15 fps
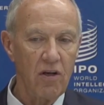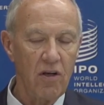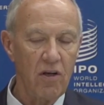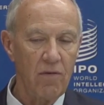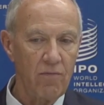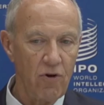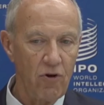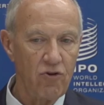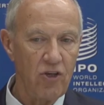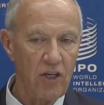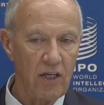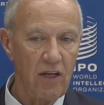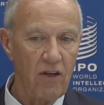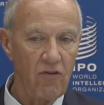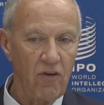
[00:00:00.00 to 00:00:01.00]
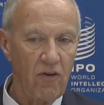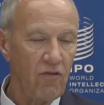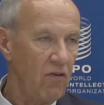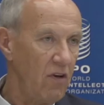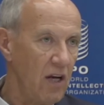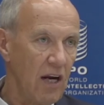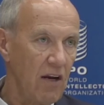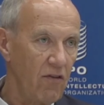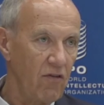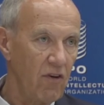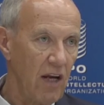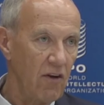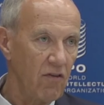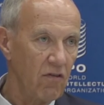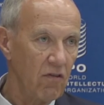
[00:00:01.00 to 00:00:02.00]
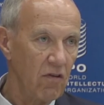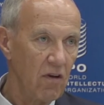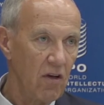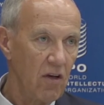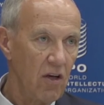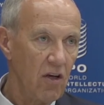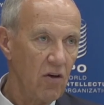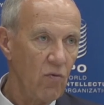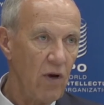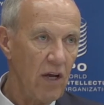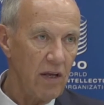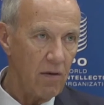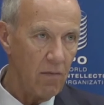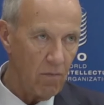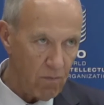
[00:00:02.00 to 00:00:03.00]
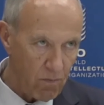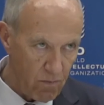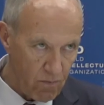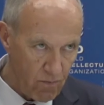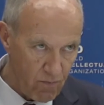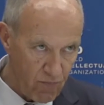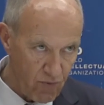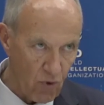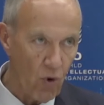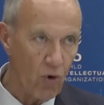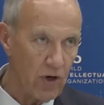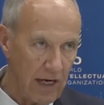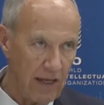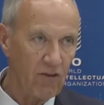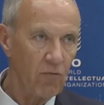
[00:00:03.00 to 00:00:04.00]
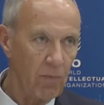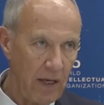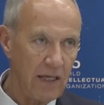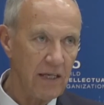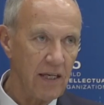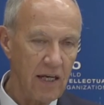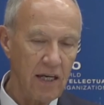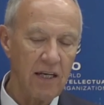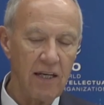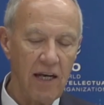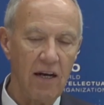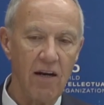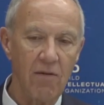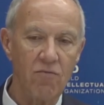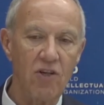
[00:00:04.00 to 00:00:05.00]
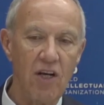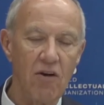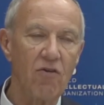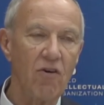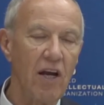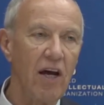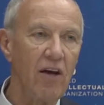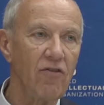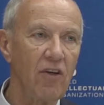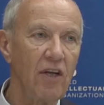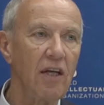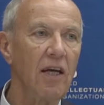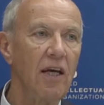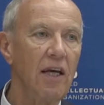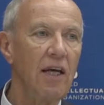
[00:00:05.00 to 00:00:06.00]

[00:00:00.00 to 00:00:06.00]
approaching this is the United States, where, broadly speaking, and again I'm generalising,